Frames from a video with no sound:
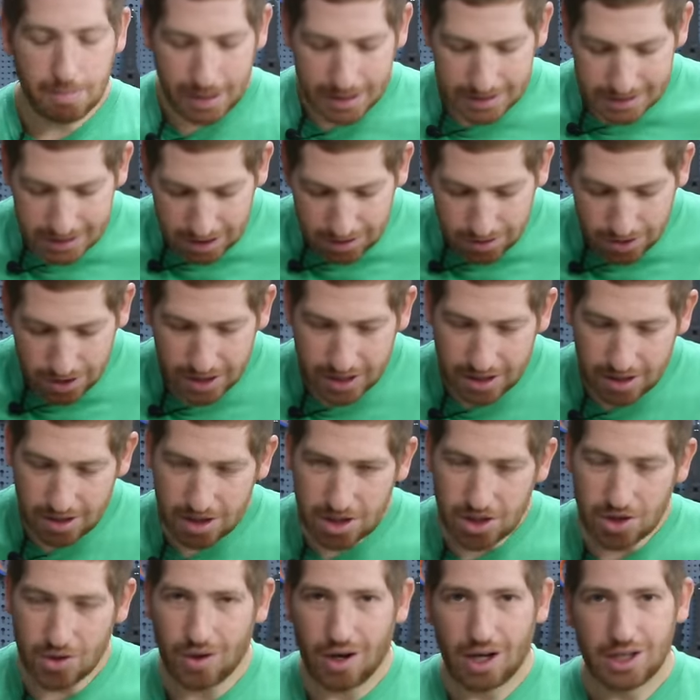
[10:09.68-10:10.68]
You're basically looking at your
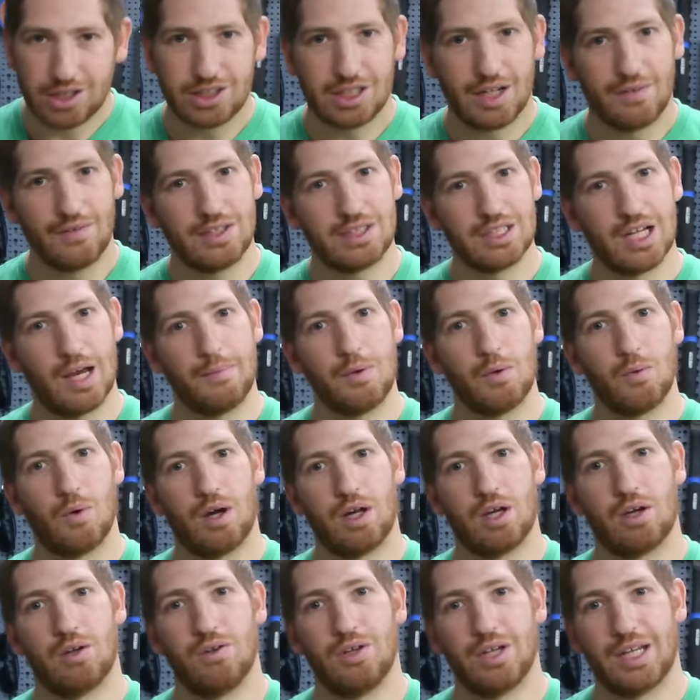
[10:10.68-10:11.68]
crotch every time you
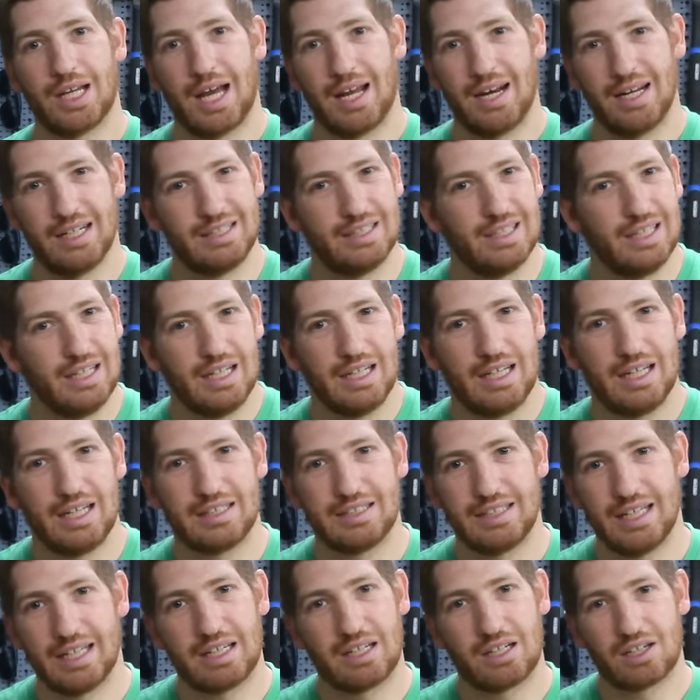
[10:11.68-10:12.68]
want to go look at it.
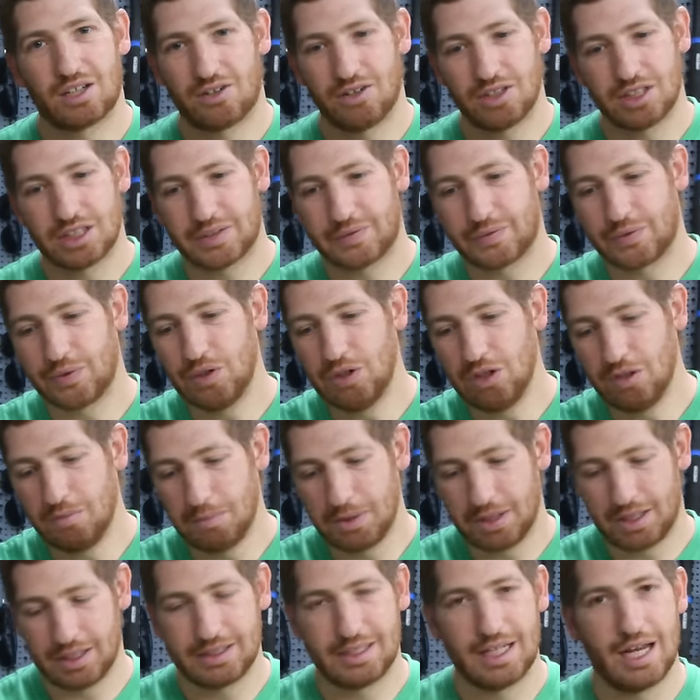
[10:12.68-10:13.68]
It's like Chris Froome
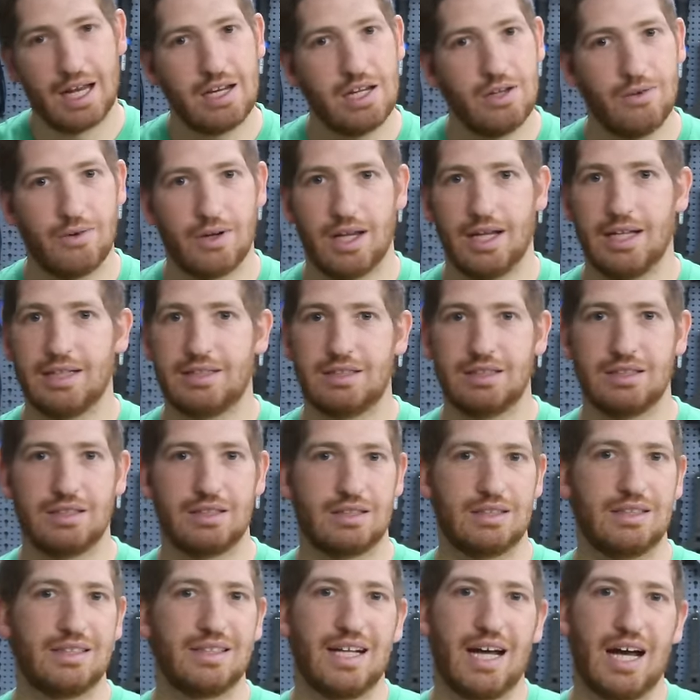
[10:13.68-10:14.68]
with this head unit. It's
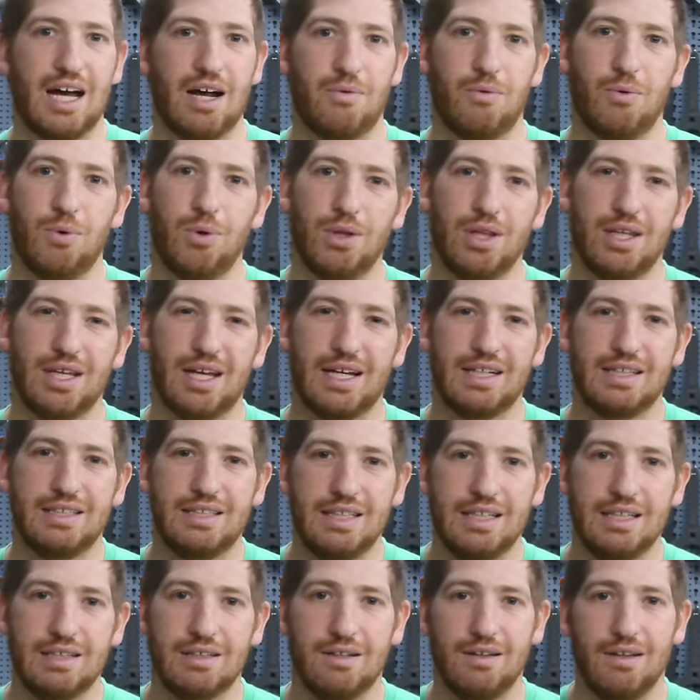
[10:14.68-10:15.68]
just not really
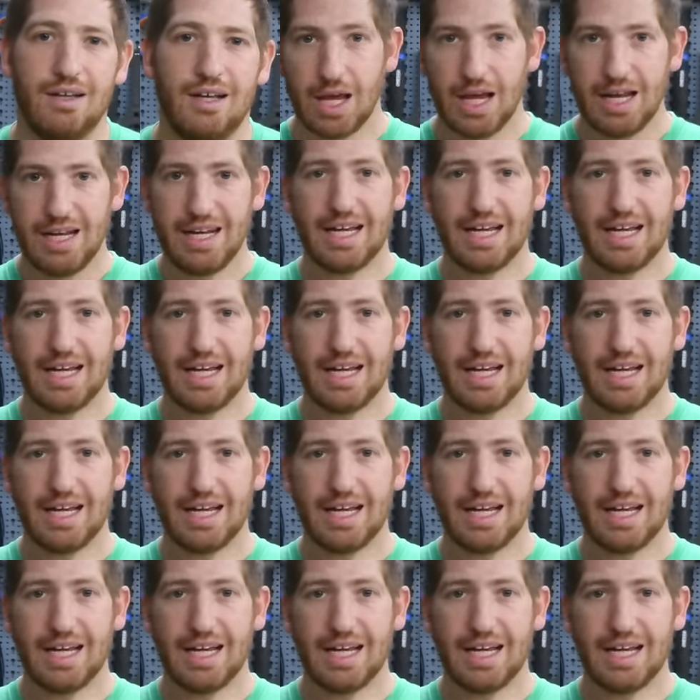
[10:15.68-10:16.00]
ideal.